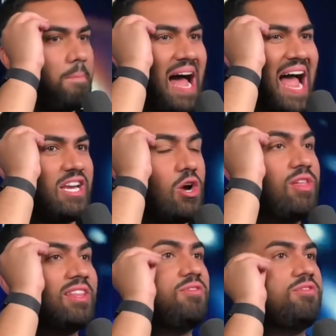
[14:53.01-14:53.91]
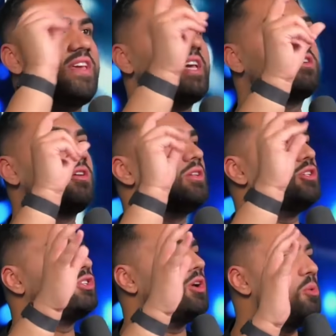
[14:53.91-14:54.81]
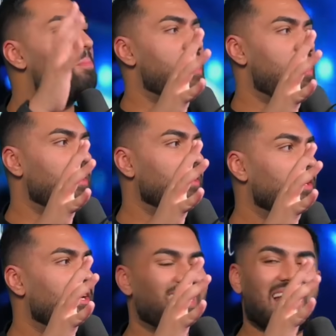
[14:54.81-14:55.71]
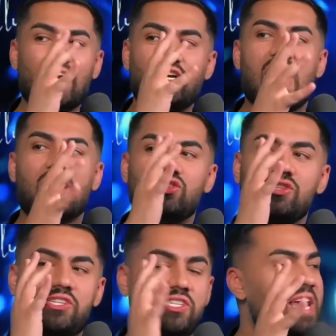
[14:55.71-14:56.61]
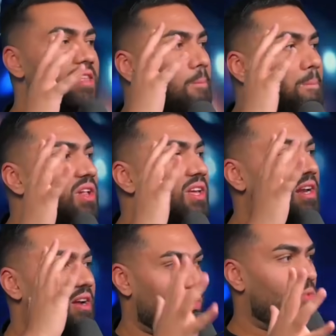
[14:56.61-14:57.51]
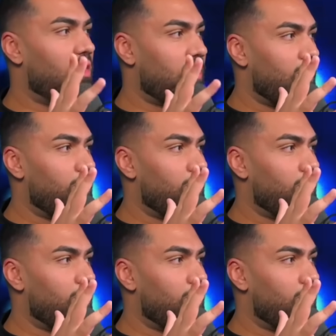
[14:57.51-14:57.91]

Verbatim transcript: But I know that the vehicle is so big right. that I could actually say the billionaire word.